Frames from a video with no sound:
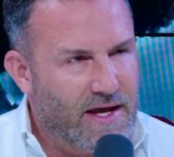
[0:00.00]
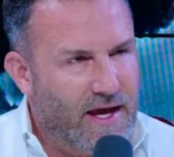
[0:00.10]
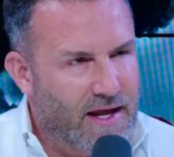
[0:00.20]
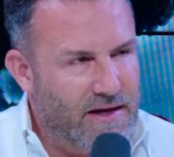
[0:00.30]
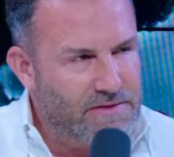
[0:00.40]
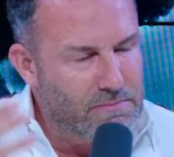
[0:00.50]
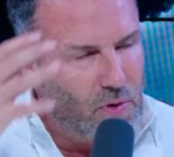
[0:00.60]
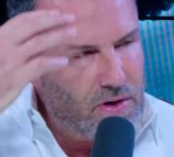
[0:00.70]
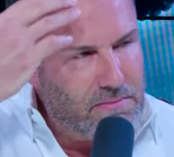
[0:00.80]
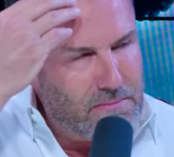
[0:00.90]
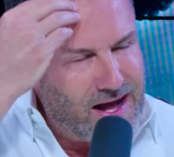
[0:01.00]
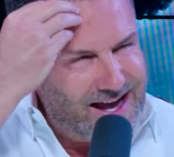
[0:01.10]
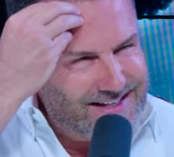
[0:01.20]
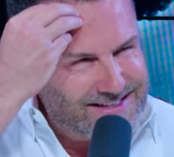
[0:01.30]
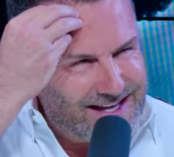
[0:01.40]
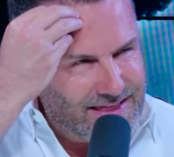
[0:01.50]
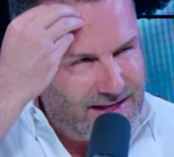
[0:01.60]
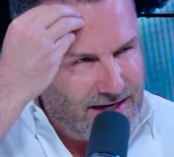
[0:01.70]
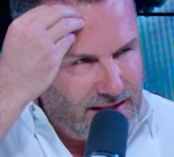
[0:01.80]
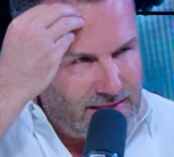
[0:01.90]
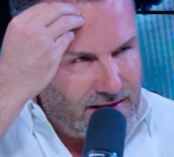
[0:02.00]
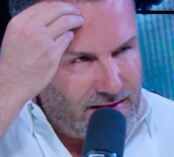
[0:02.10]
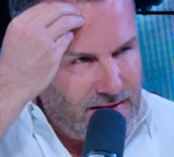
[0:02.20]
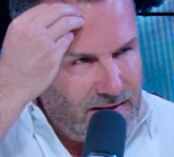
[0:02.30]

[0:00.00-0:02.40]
and it's more mindset than anything.